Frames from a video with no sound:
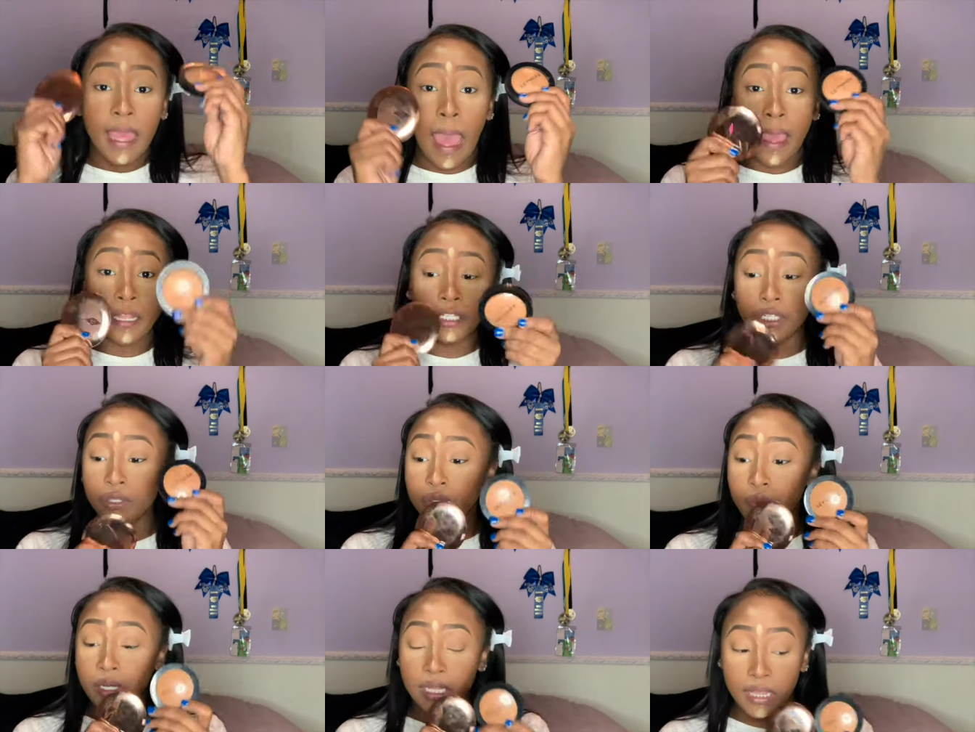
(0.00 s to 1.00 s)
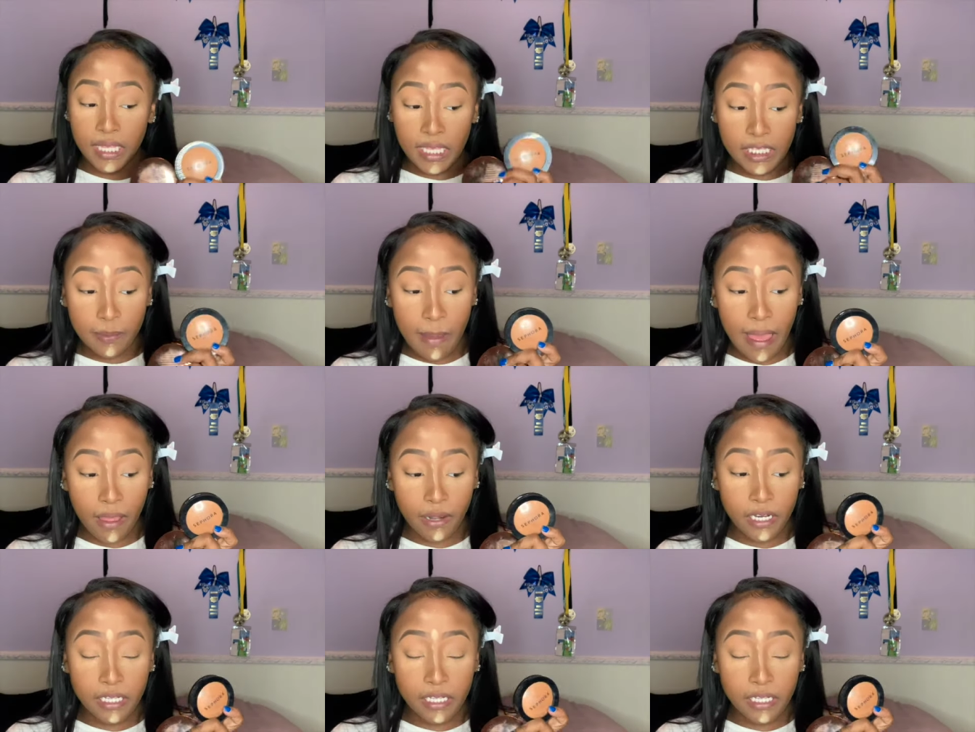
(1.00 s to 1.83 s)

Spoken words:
I choose one of these powders.